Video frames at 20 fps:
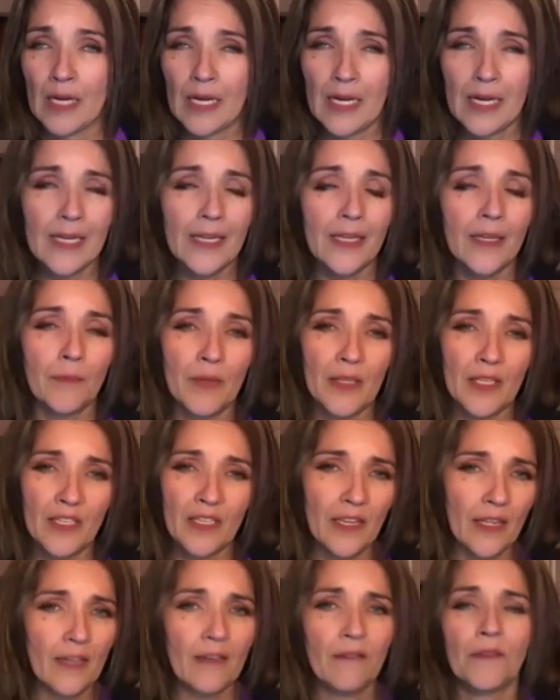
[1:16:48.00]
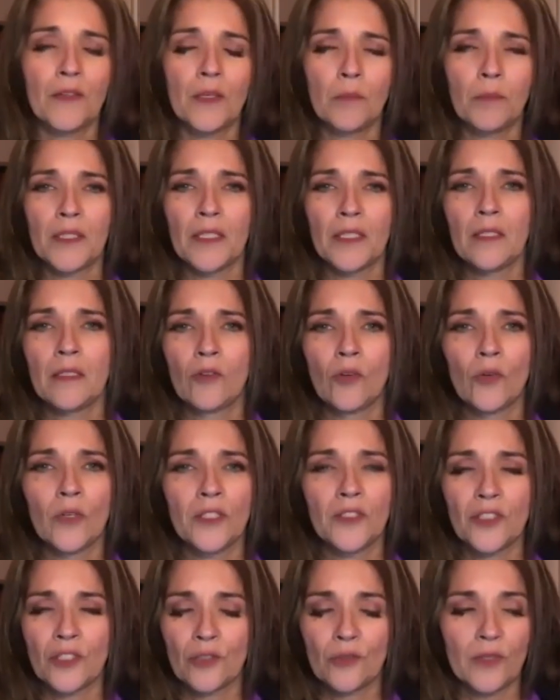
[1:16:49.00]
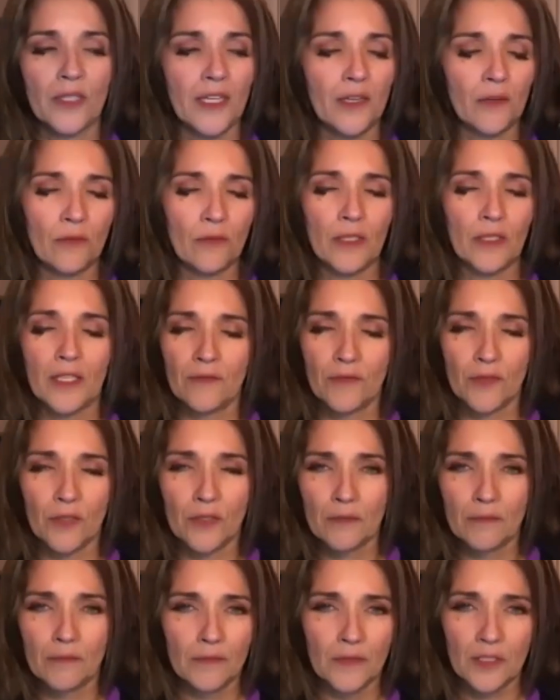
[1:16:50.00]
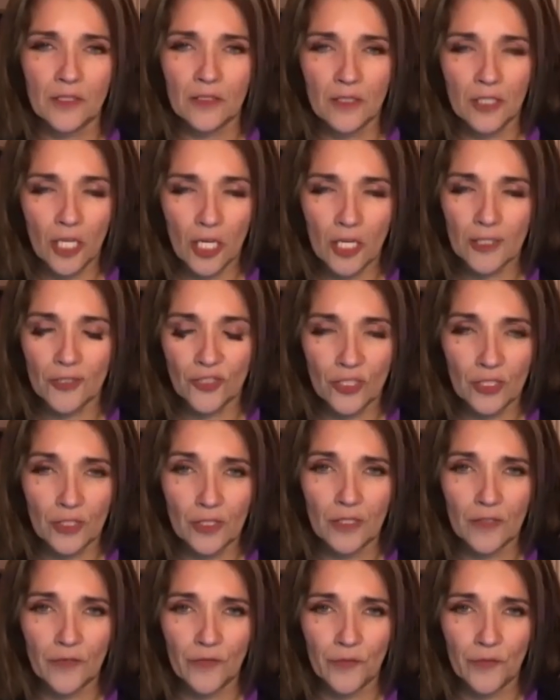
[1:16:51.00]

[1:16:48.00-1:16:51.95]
I am inevitably going to create whatever concoction of